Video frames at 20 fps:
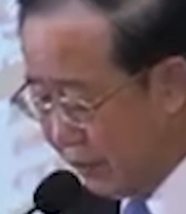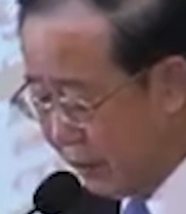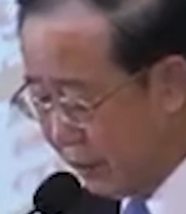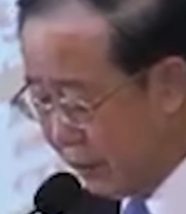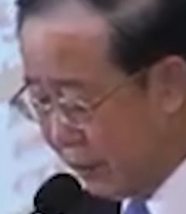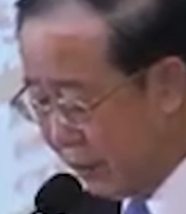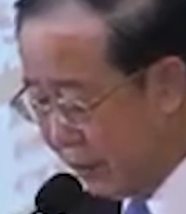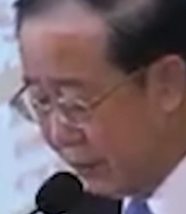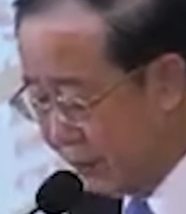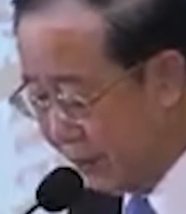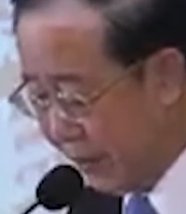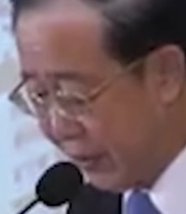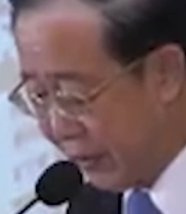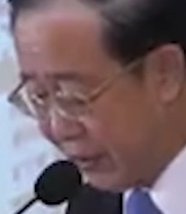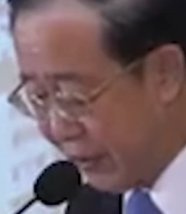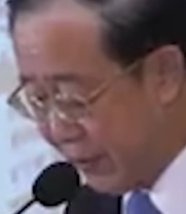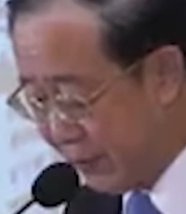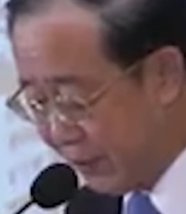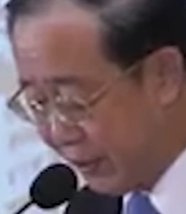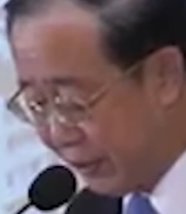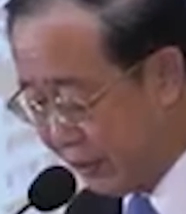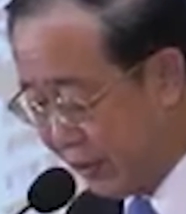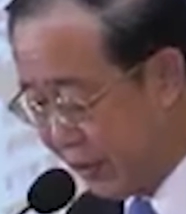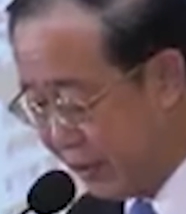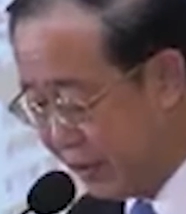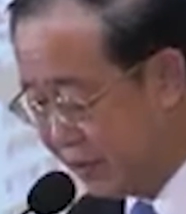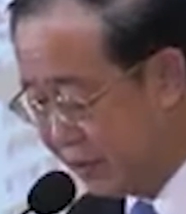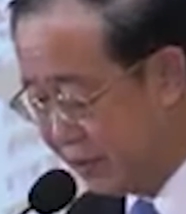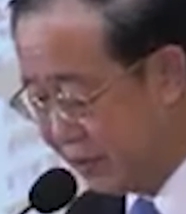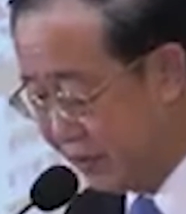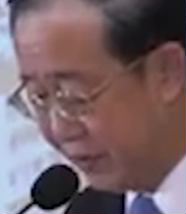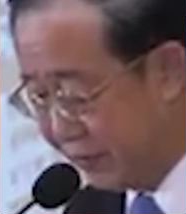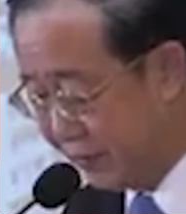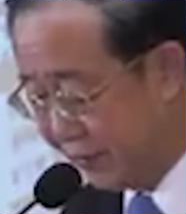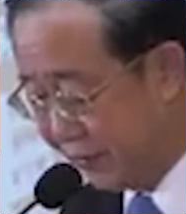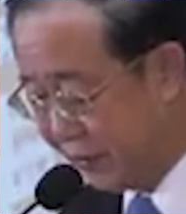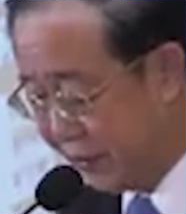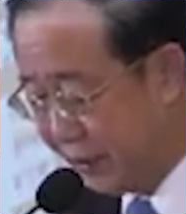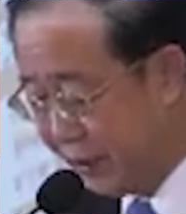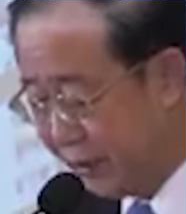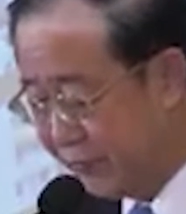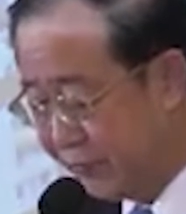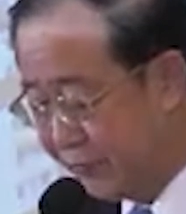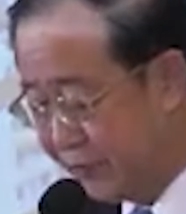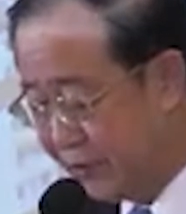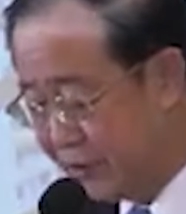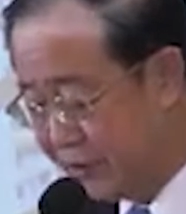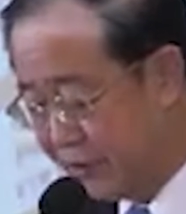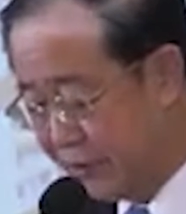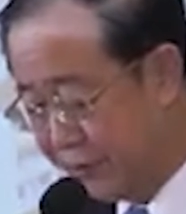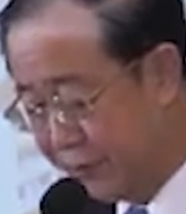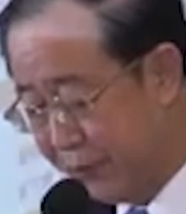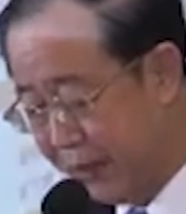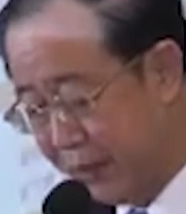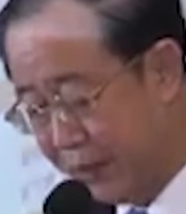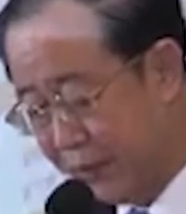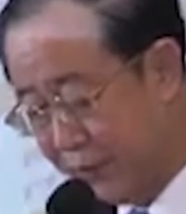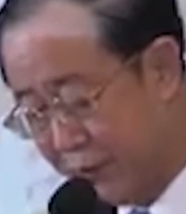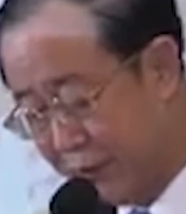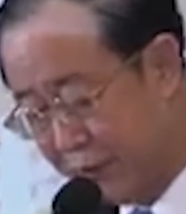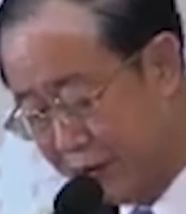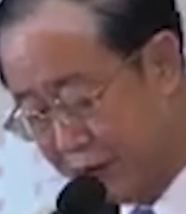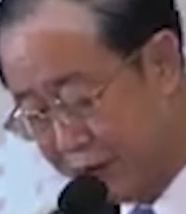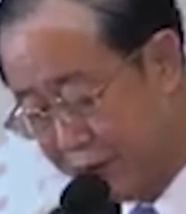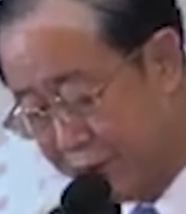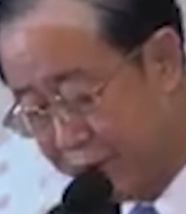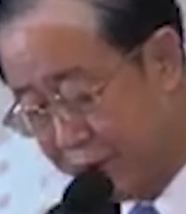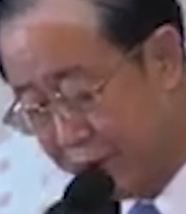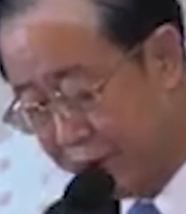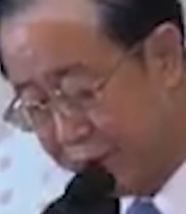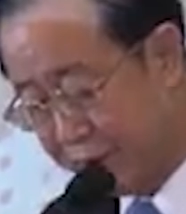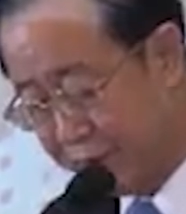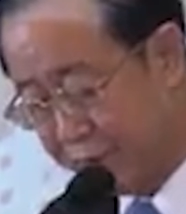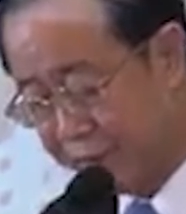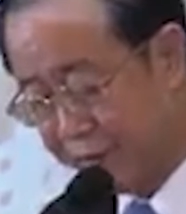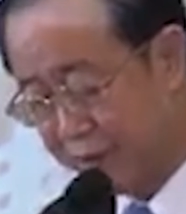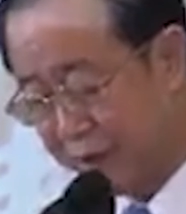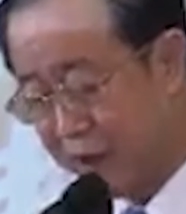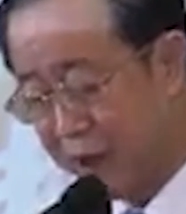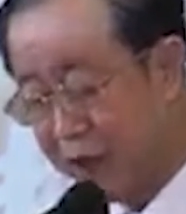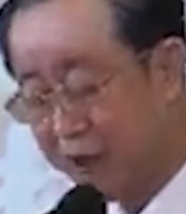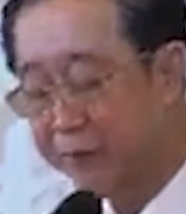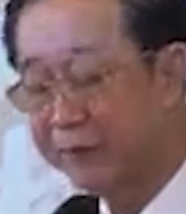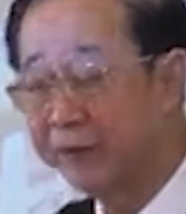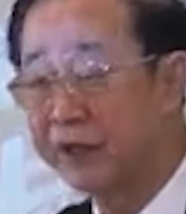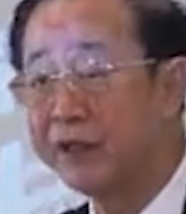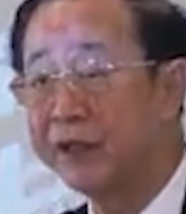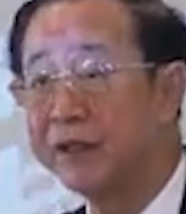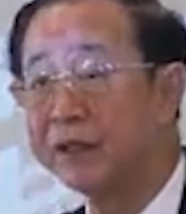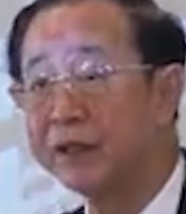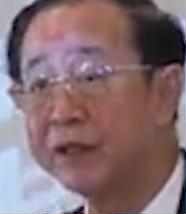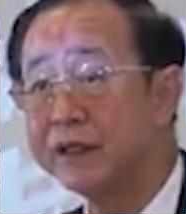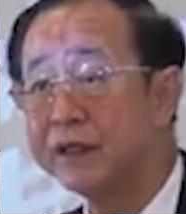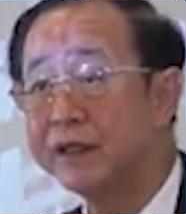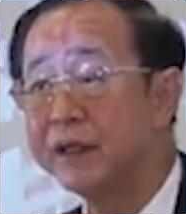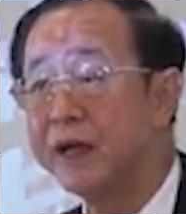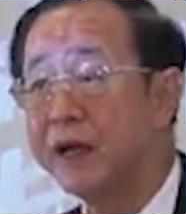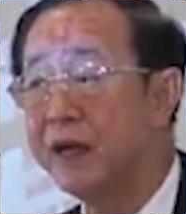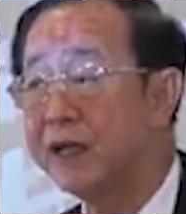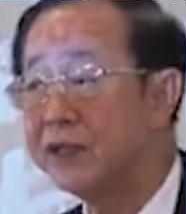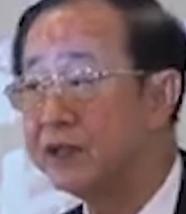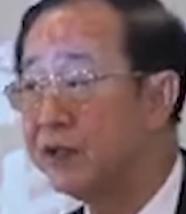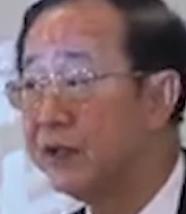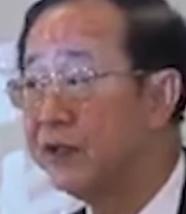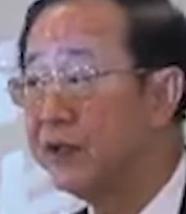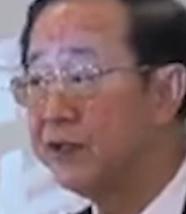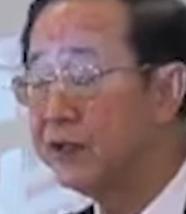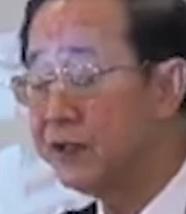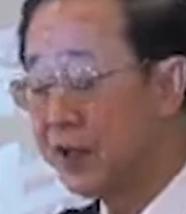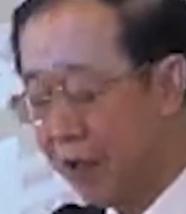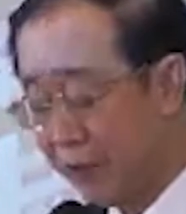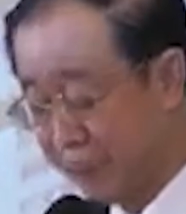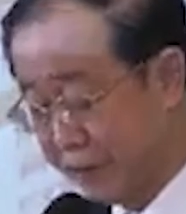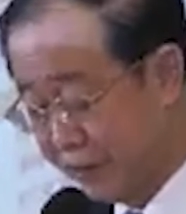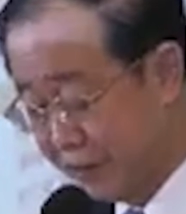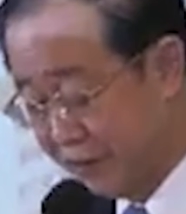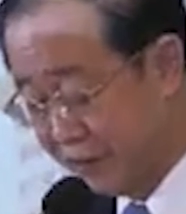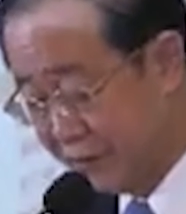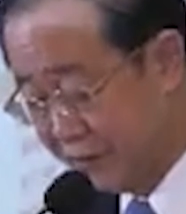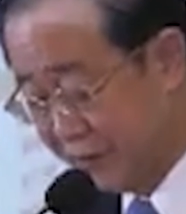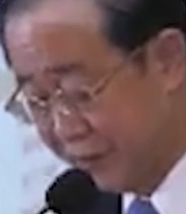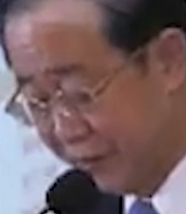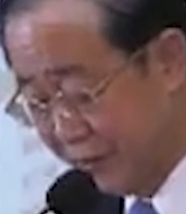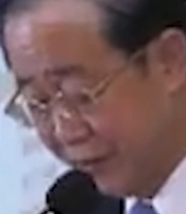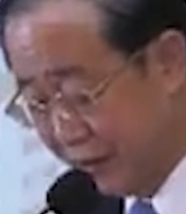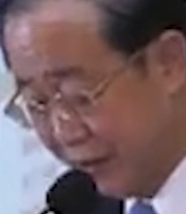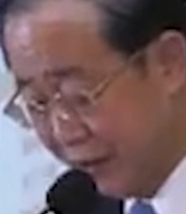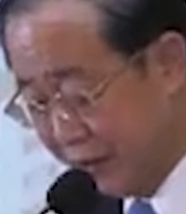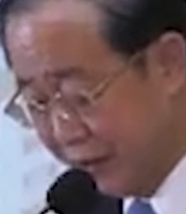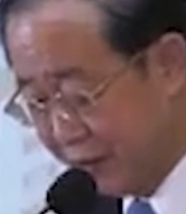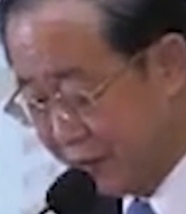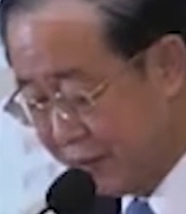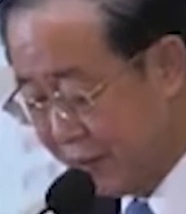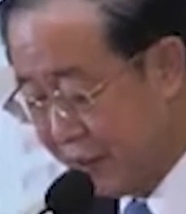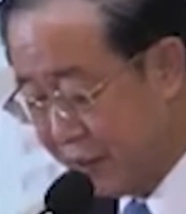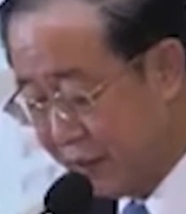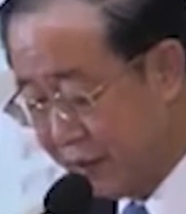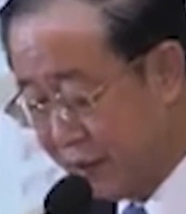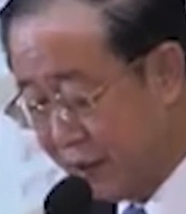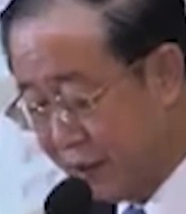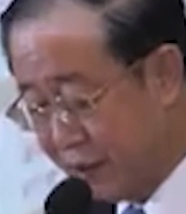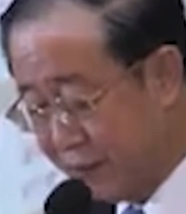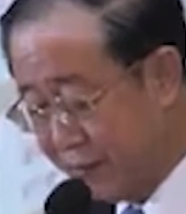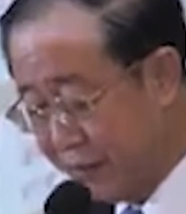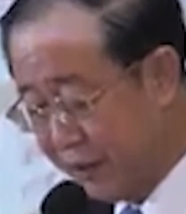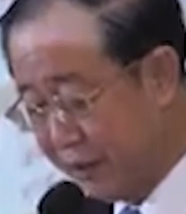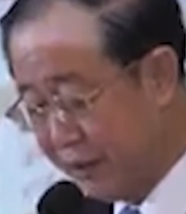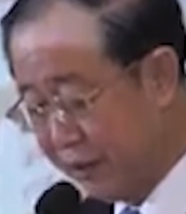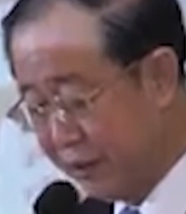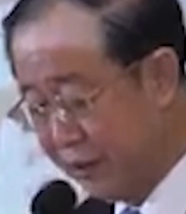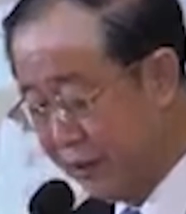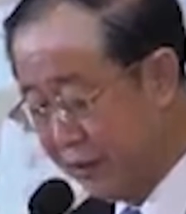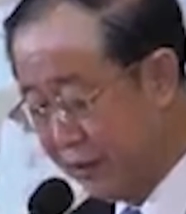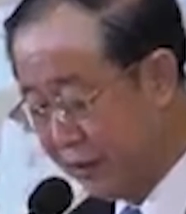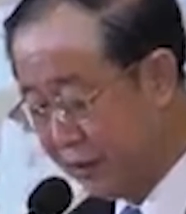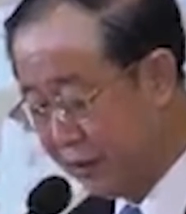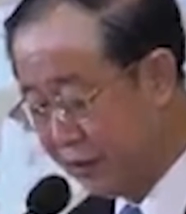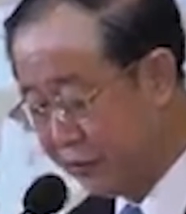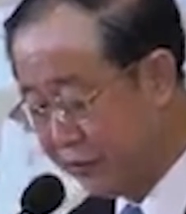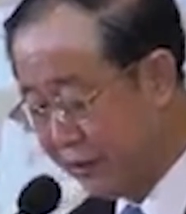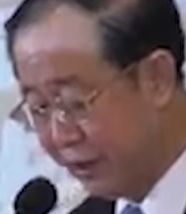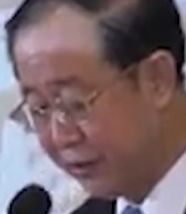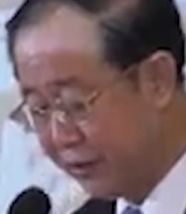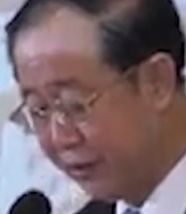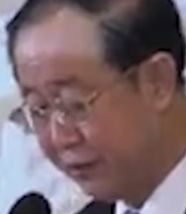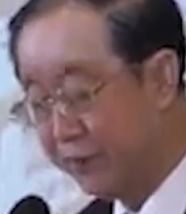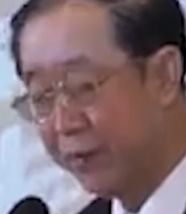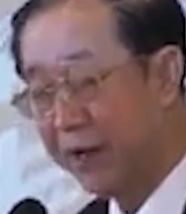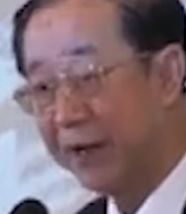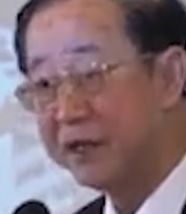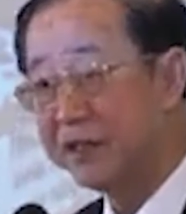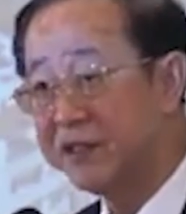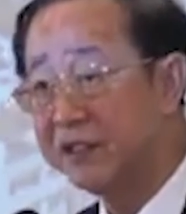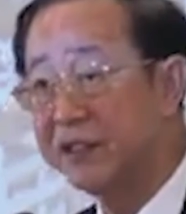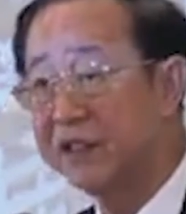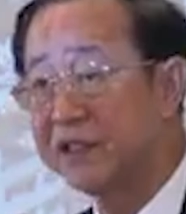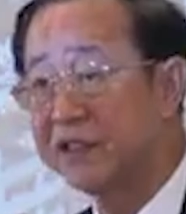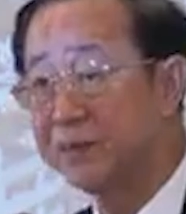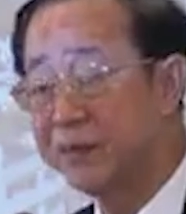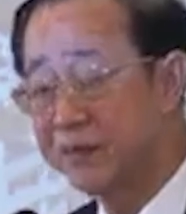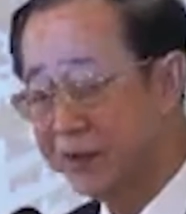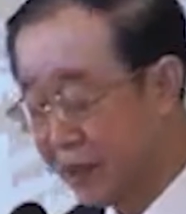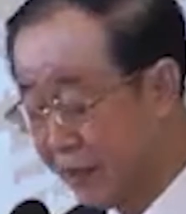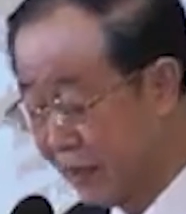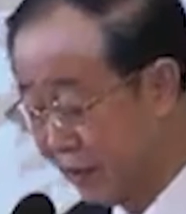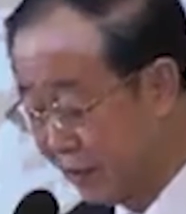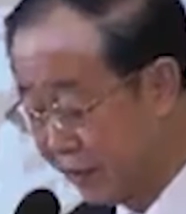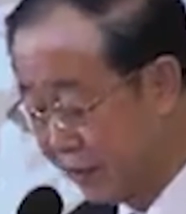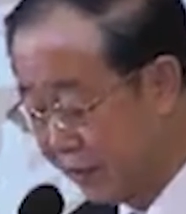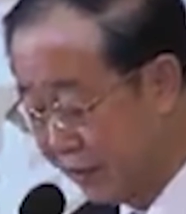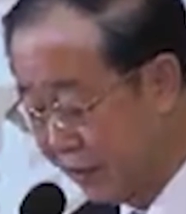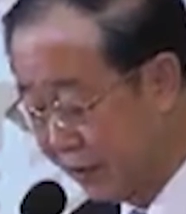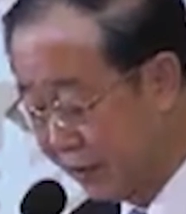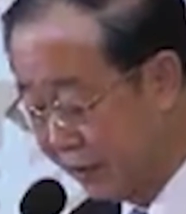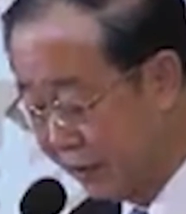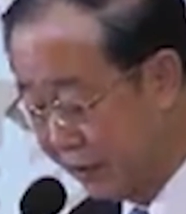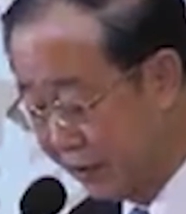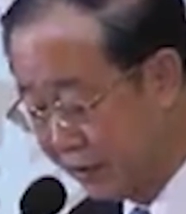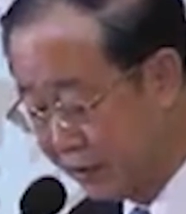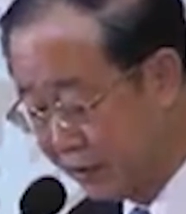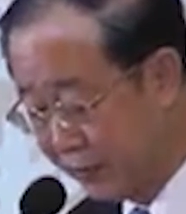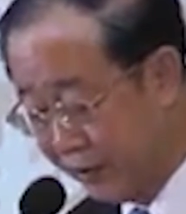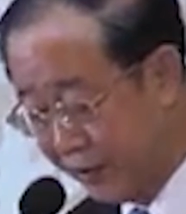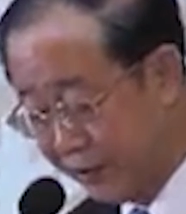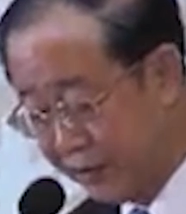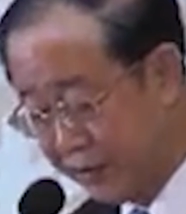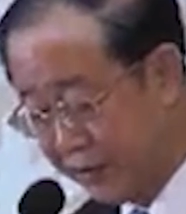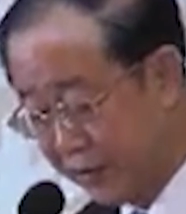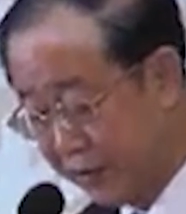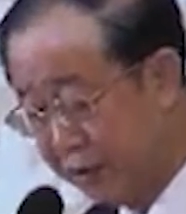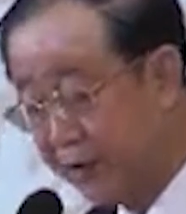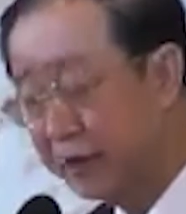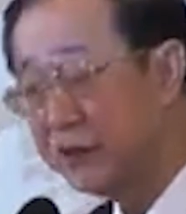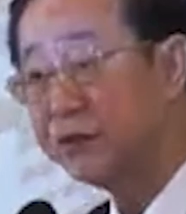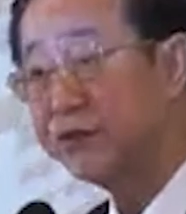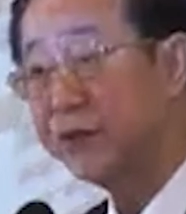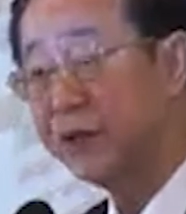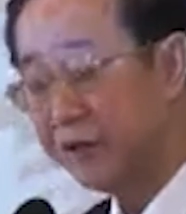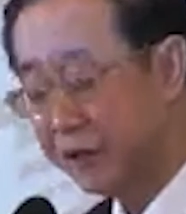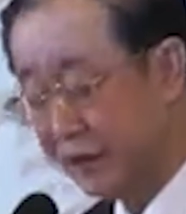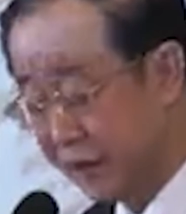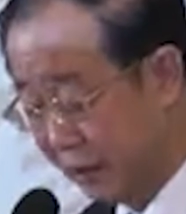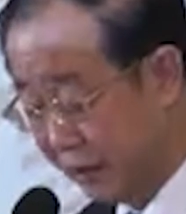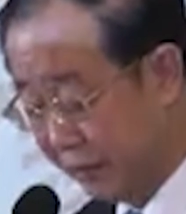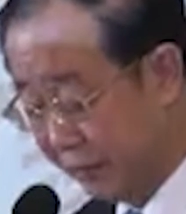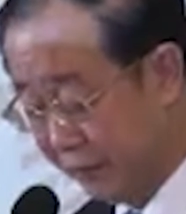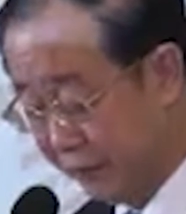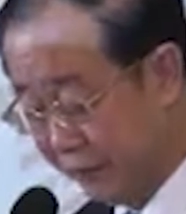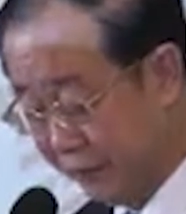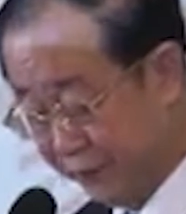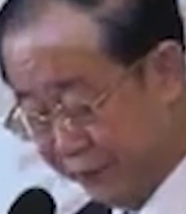the pandemic has significant adverse impact on the world economy. As a result, Thai economy contracted by 6% in 2020,